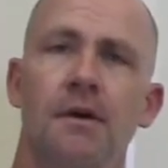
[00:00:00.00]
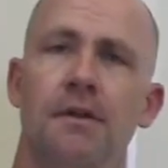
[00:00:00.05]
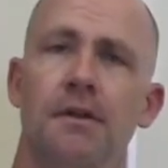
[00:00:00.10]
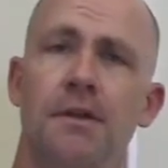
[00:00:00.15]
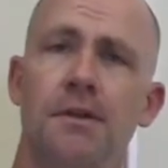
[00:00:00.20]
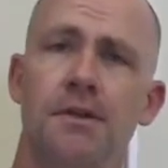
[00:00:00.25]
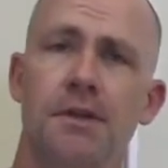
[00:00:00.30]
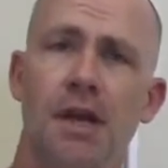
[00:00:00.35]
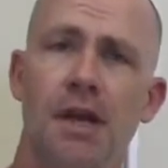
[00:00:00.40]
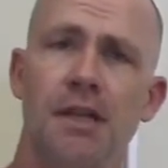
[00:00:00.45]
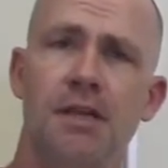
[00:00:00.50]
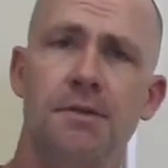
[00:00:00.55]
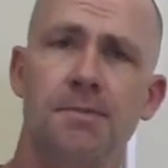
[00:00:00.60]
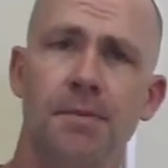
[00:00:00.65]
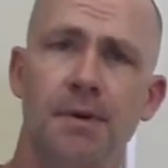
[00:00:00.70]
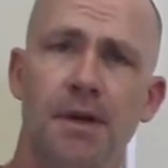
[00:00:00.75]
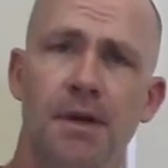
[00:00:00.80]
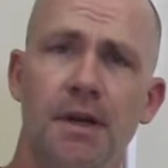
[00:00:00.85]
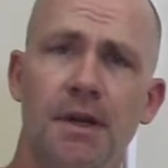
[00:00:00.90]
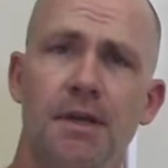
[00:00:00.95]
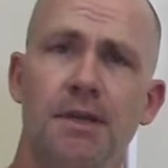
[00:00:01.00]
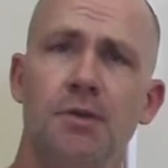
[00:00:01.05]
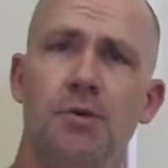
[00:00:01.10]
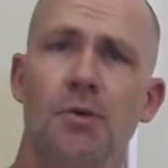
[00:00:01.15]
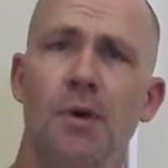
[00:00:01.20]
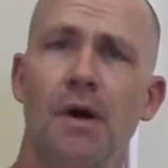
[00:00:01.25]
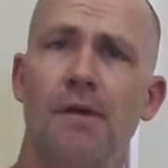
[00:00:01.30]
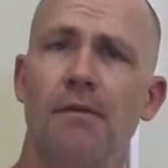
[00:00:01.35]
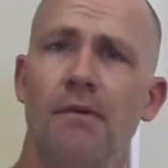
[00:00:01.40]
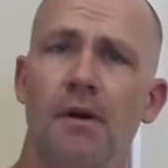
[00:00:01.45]
The chain split is
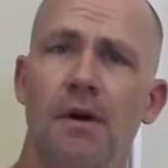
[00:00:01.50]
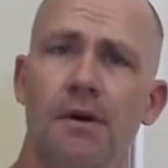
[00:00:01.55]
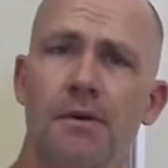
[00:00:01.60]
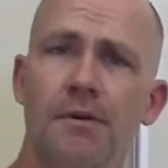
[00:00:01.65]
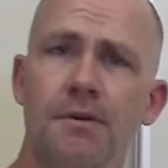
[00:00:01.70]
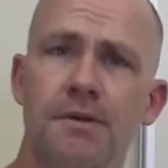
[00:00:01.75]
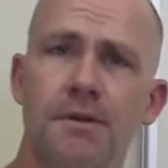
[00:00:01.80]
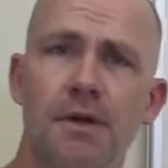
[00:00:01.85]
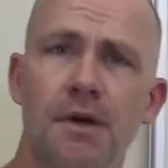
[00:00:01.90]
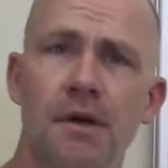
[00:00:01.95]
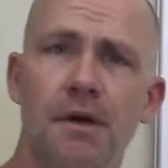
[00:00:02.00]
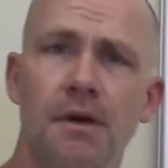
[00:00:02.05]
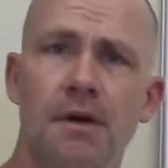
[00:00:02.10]
whoever owns